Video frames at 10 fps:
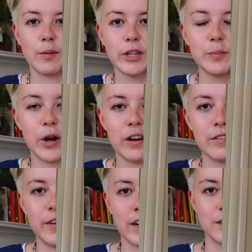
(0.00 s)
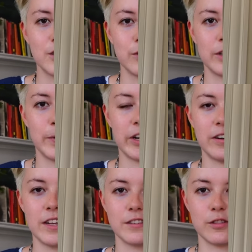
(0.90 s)
I'm really proud of the fact, too, that the pattern
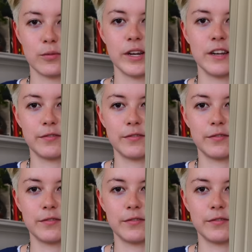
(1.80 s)
has three